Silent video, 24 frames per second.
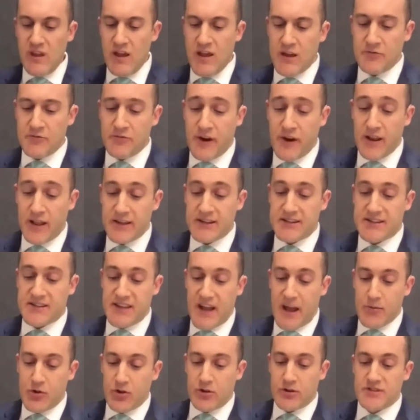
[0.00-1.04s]
And finally,
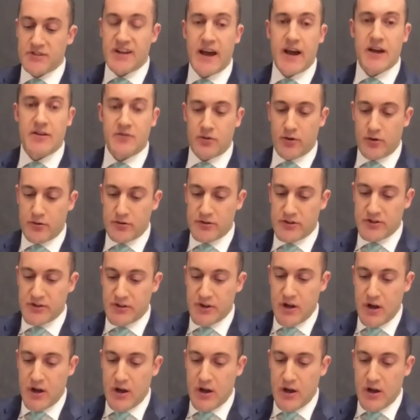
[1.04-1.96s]
Samuel Tadros,